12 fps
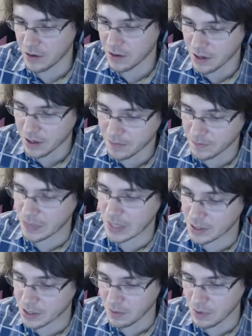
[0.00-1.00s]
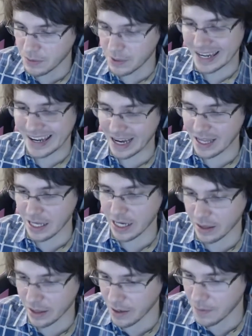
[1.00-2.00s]
Um, some people did not like
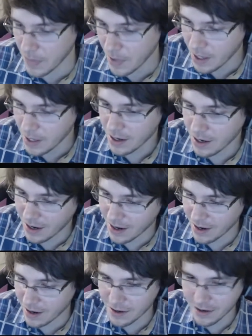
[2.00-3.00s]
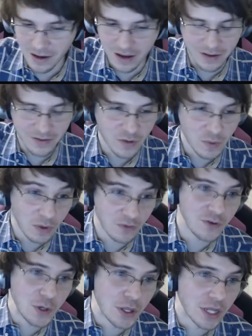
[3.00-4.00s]
that, uh, and some people
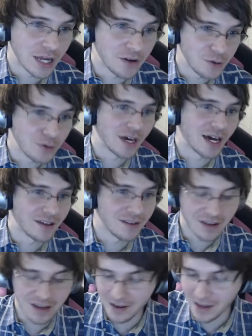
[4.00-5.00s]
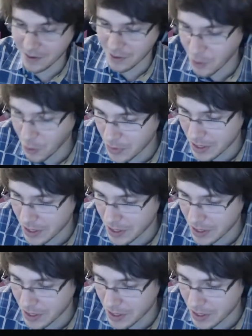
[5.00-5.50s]
feel that I do that, and I hope that I